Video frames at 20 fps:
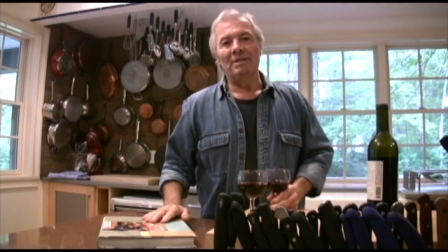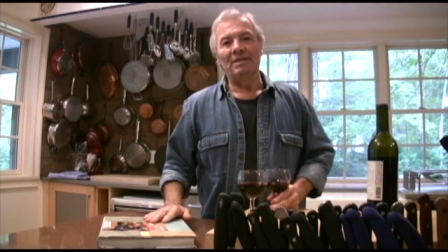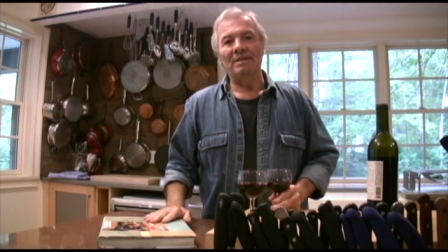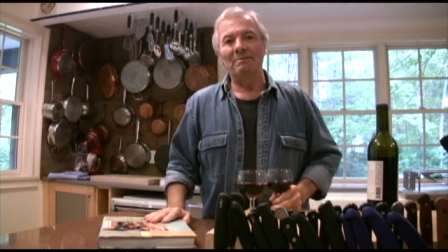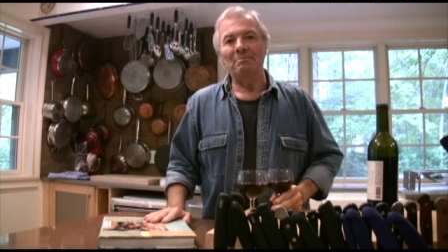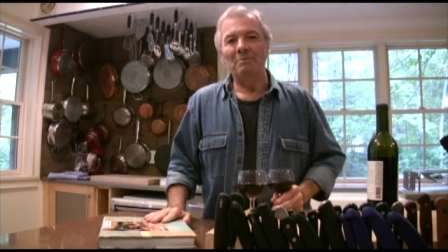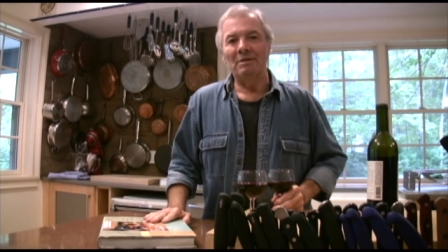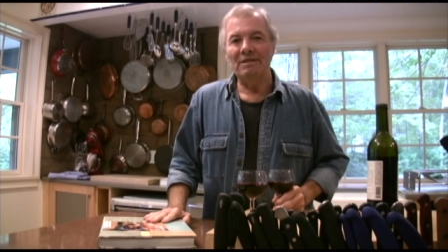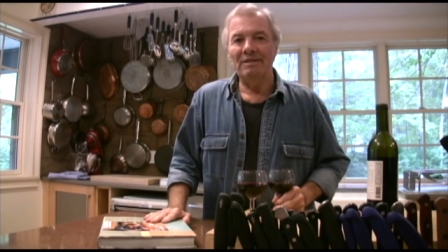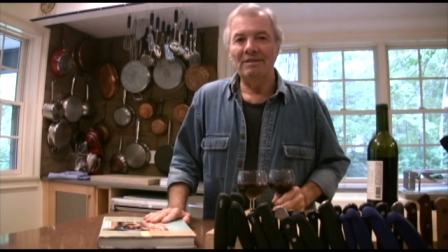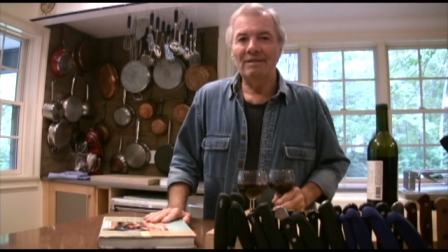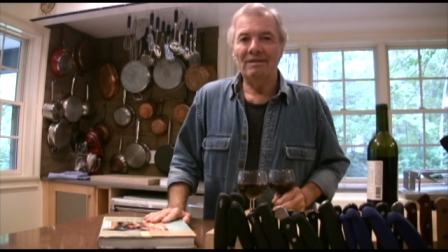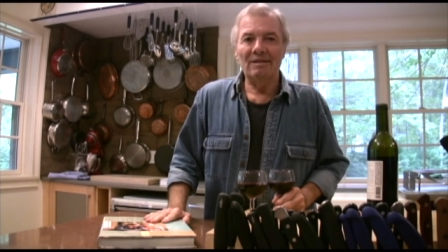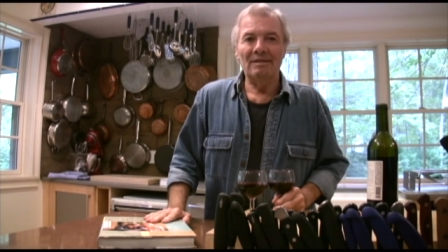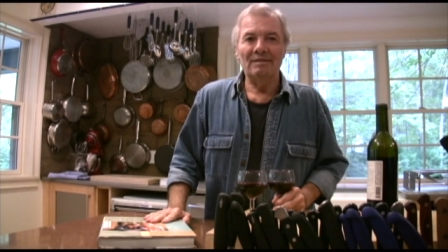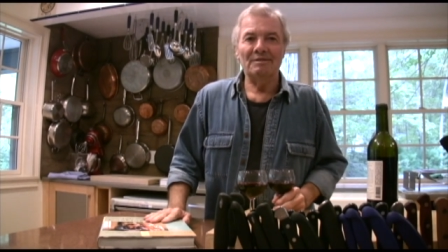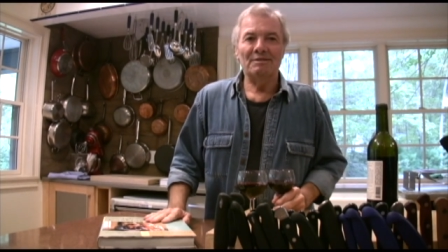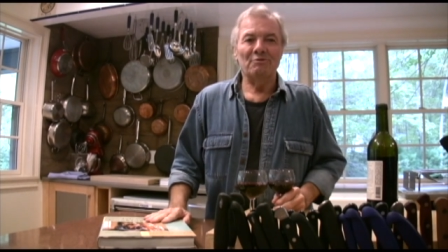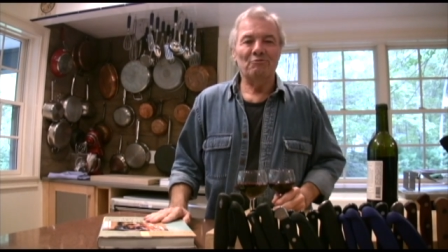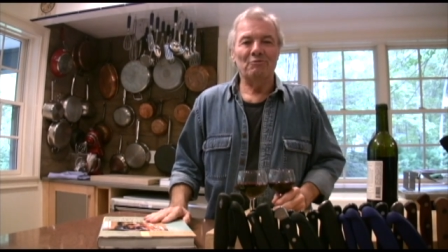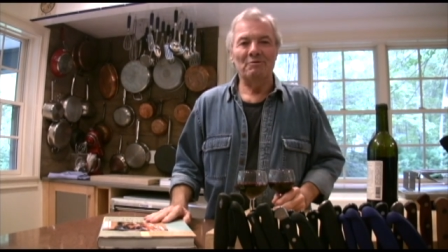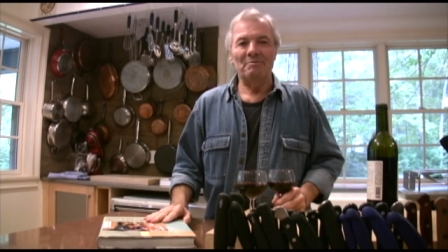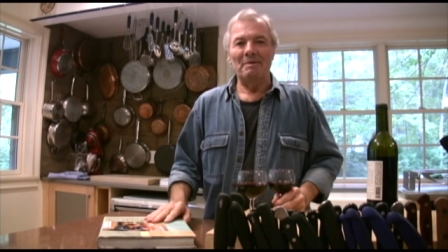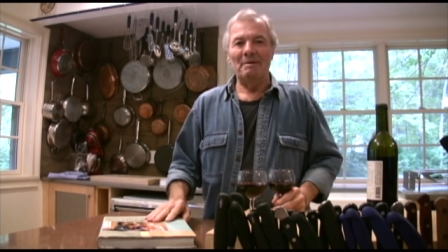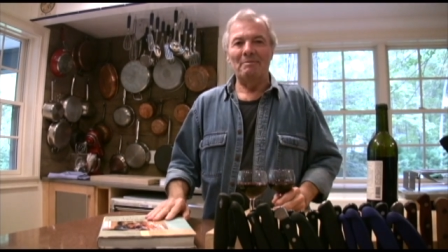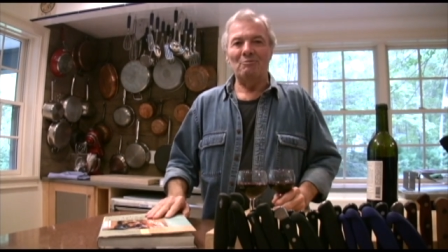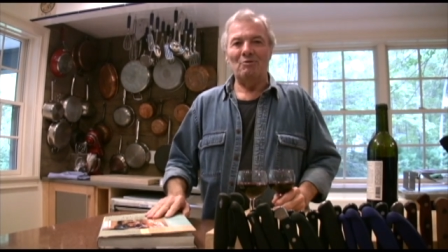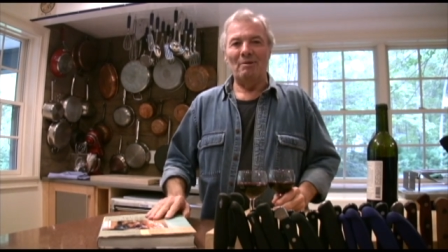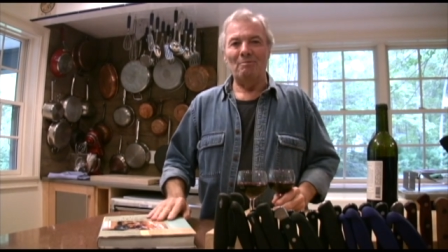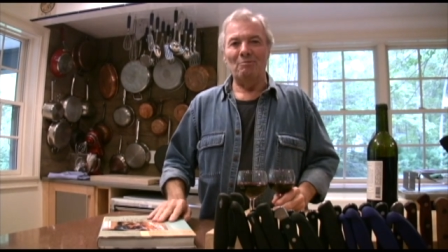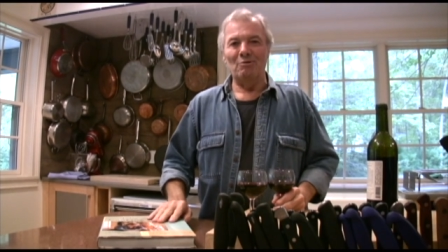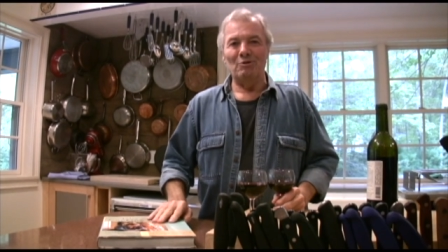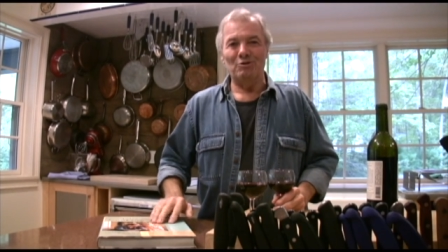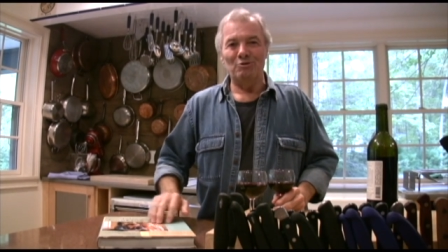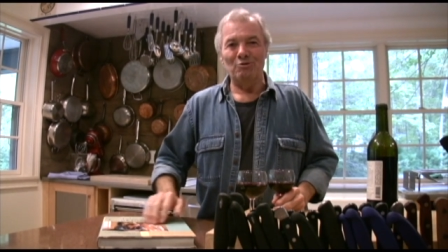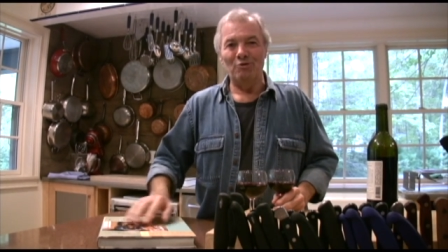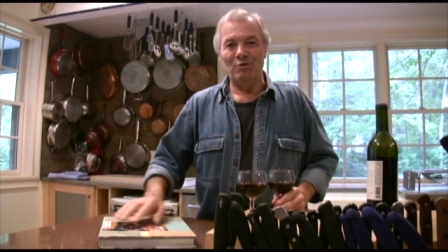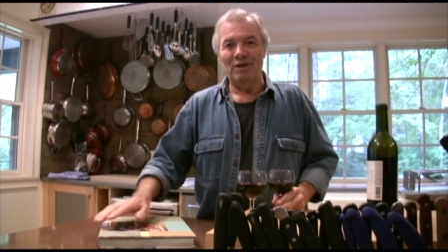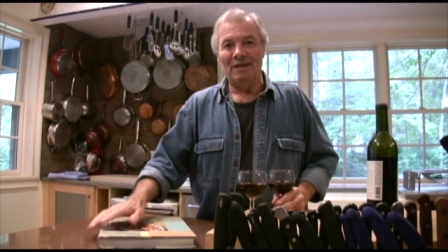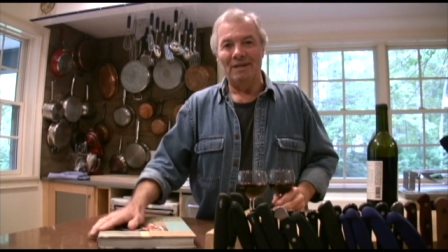many, many things to remember about
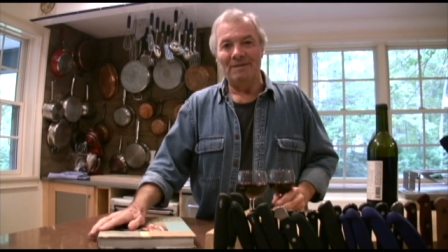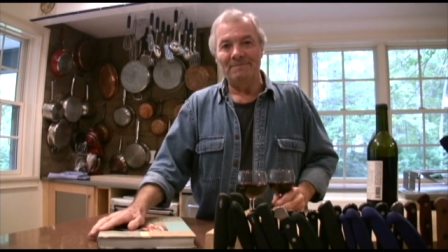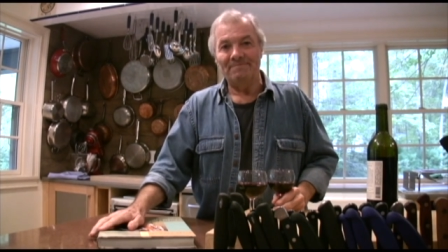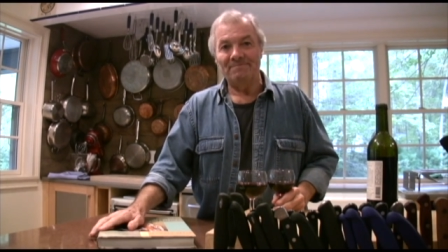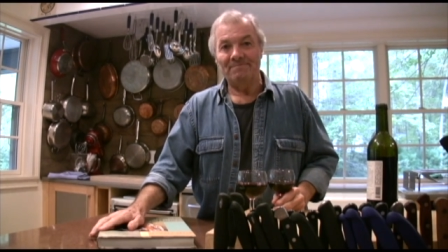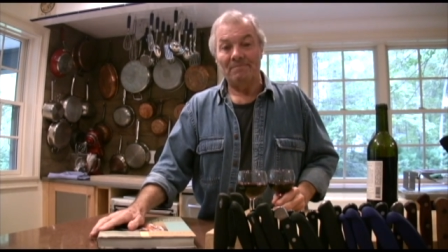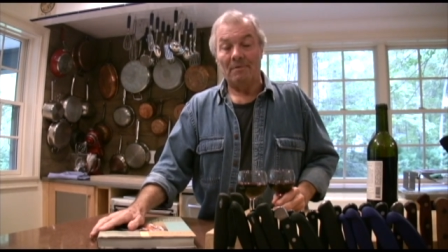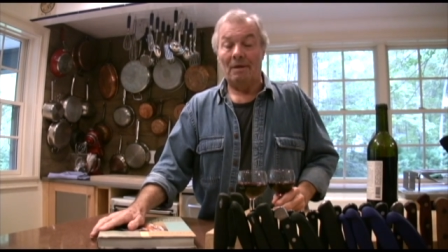Julia.